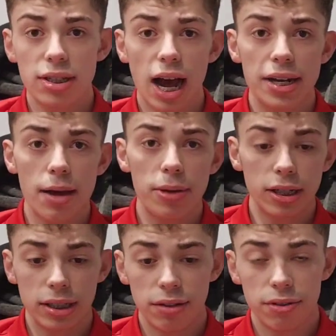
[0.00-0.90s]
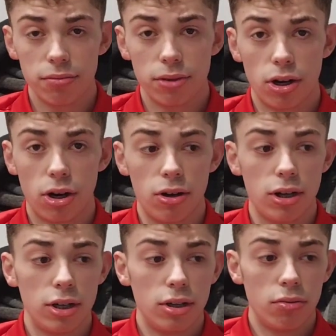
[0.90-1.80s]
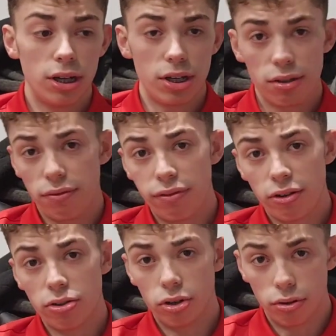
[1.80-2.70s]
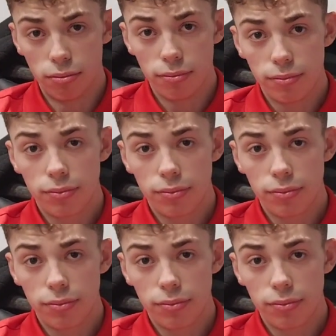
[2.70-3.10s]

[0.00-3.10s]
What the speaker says: dynamic and give you more where you can follow